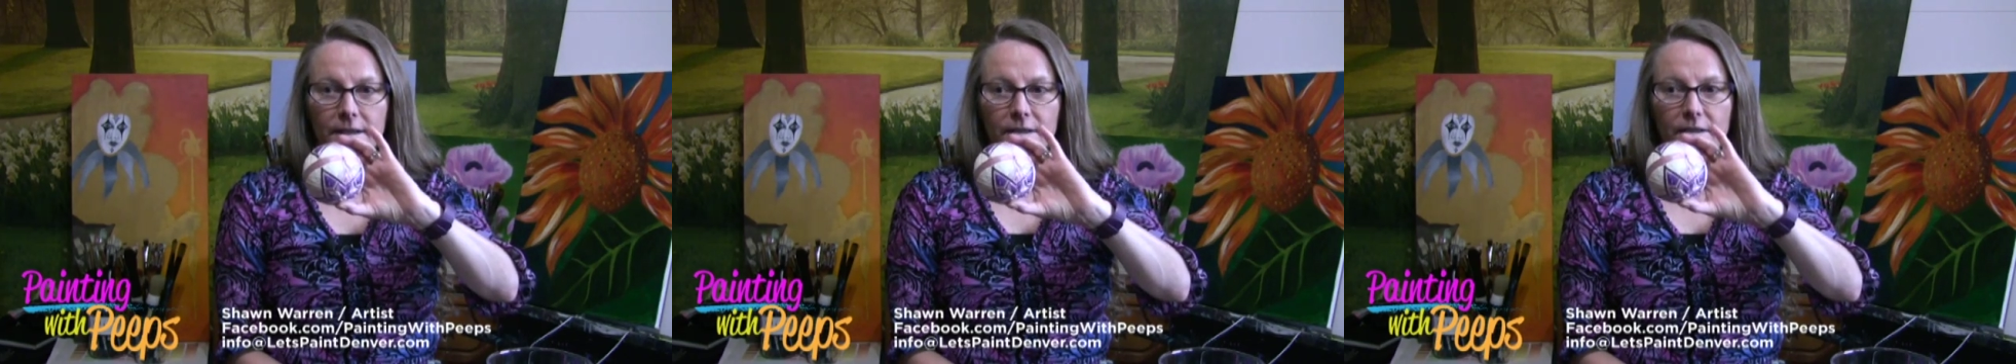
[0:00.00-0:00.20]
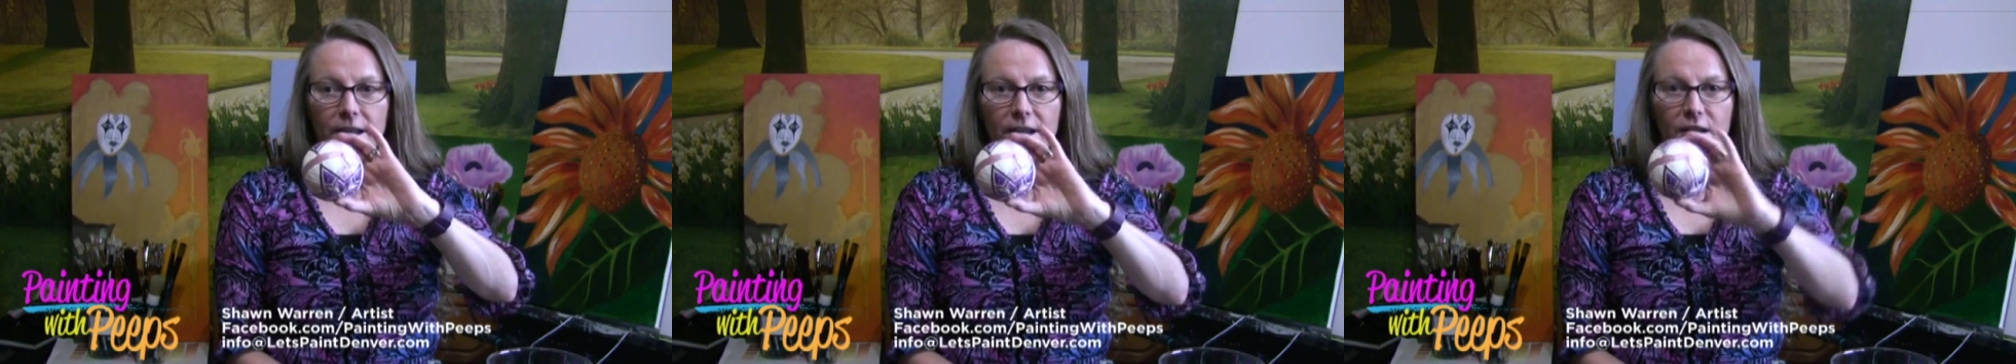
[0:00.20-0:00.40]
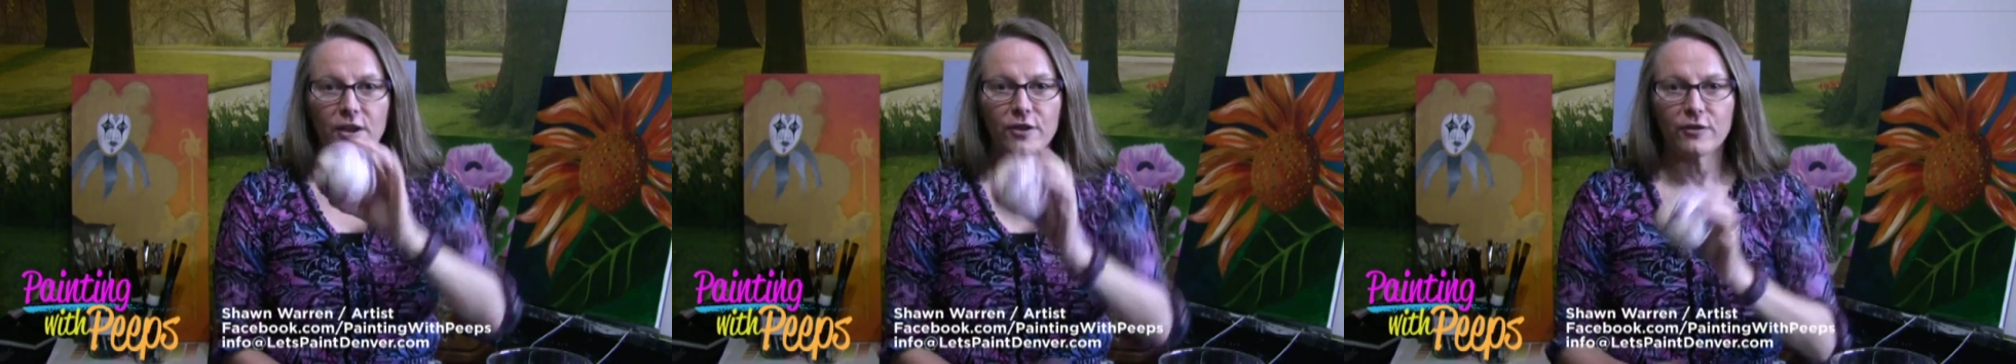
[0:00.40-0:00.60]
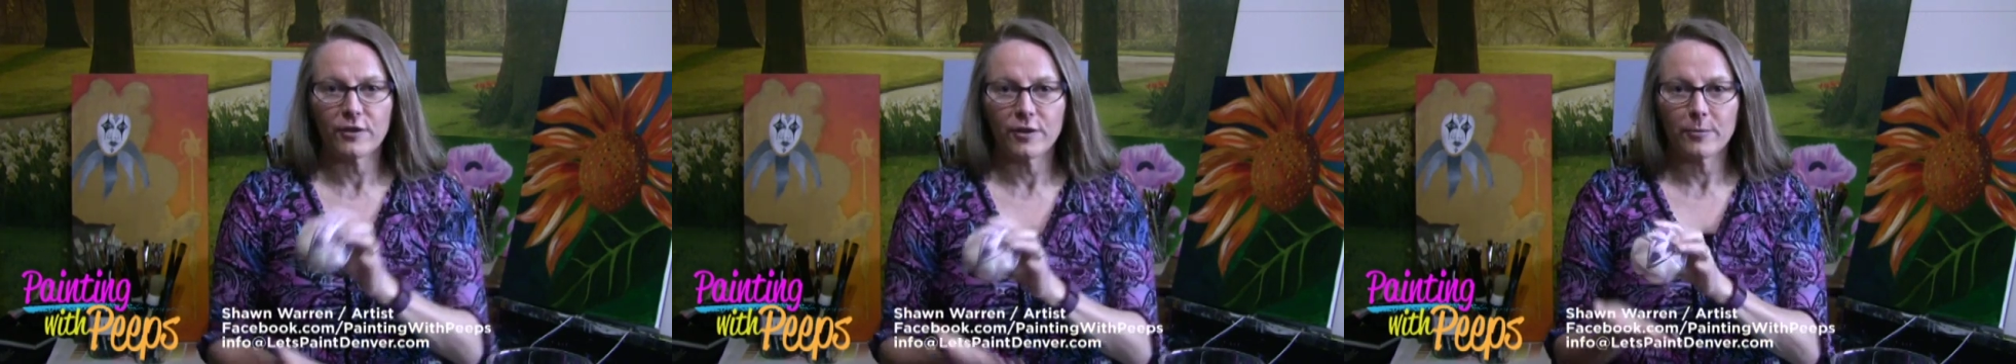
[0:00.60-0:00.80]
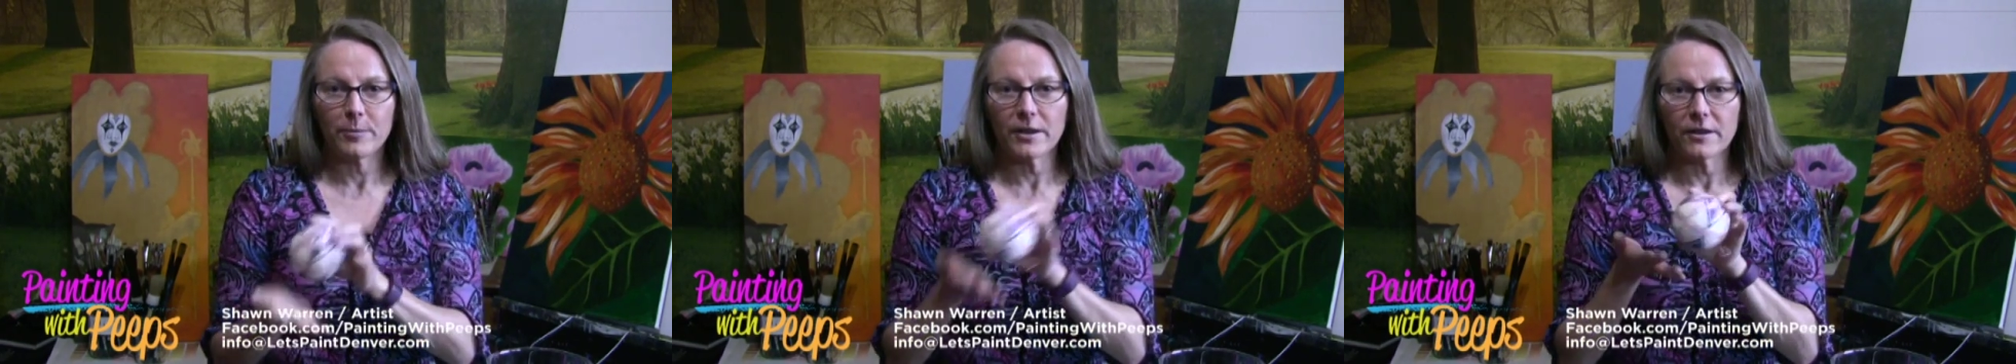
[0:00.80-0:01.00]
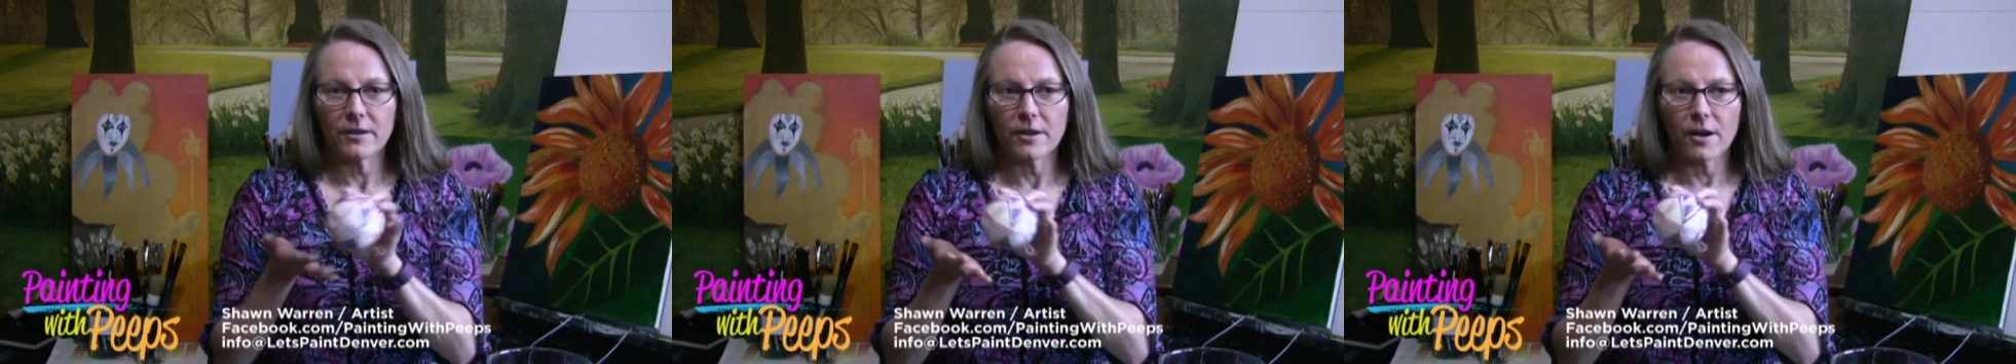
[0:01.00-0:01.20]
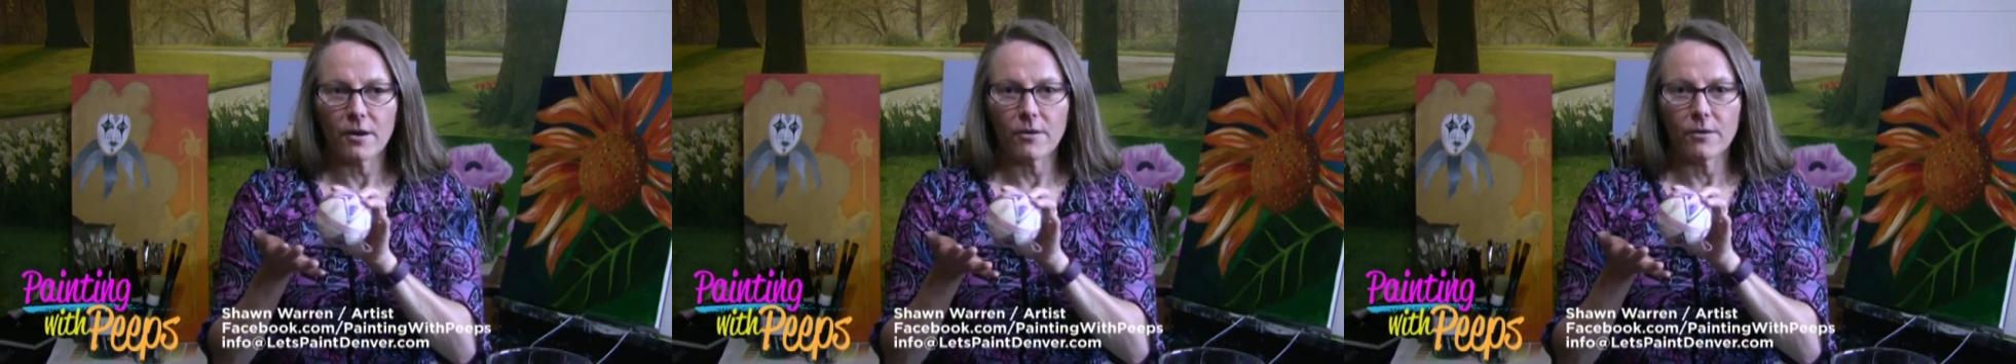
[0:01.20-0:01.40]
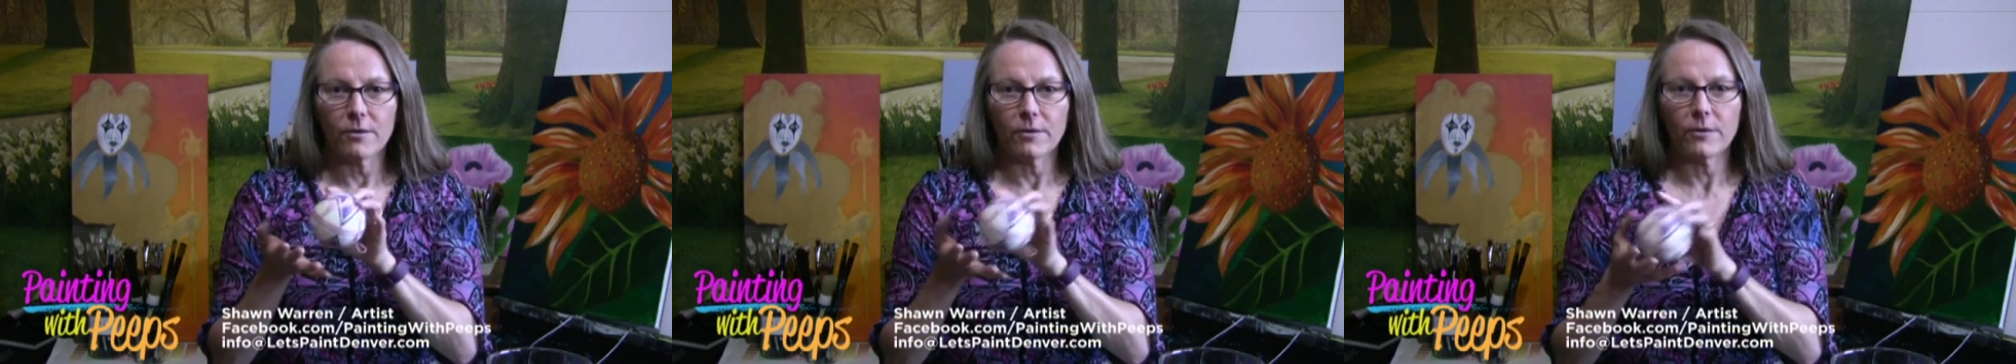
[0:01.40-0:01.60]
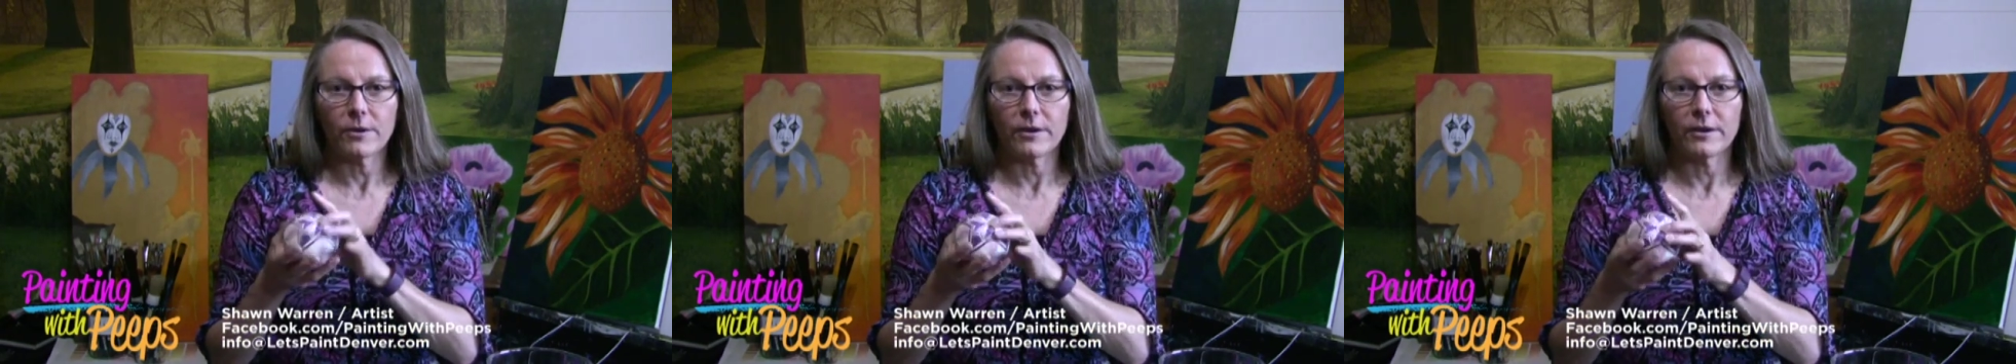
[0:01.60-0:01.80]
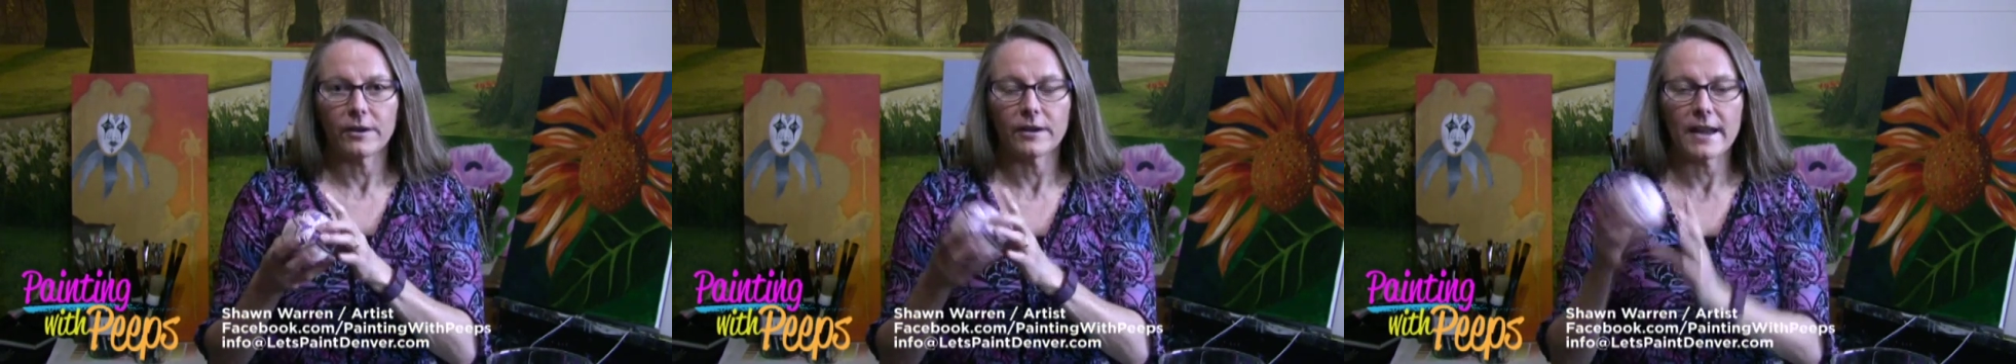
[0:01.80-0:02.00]
like under their pillow
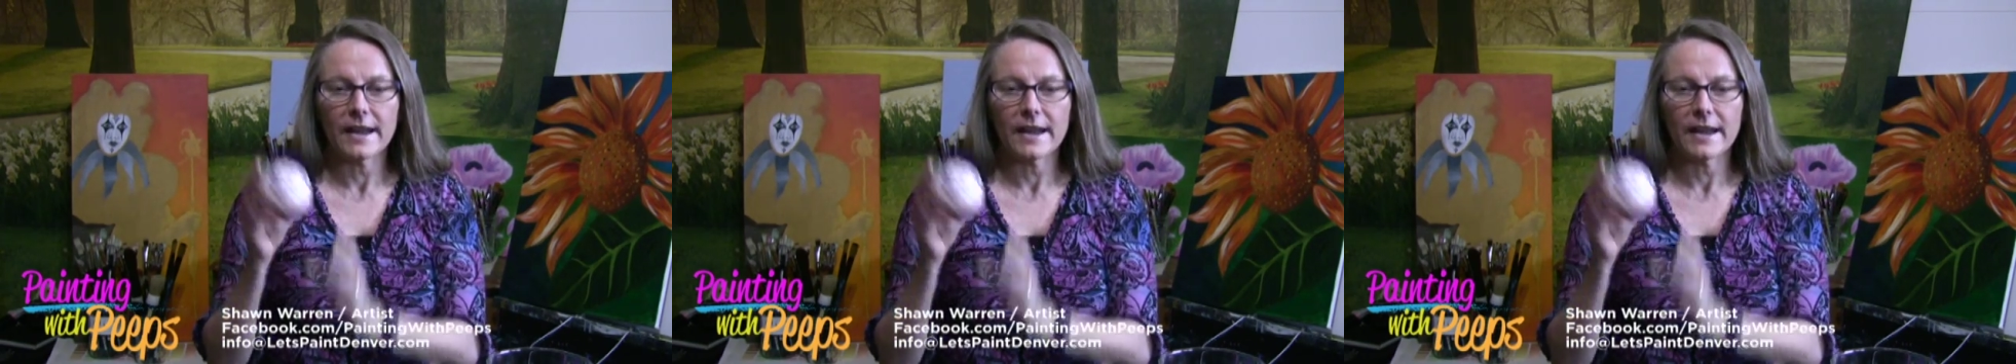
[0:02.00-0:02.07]
or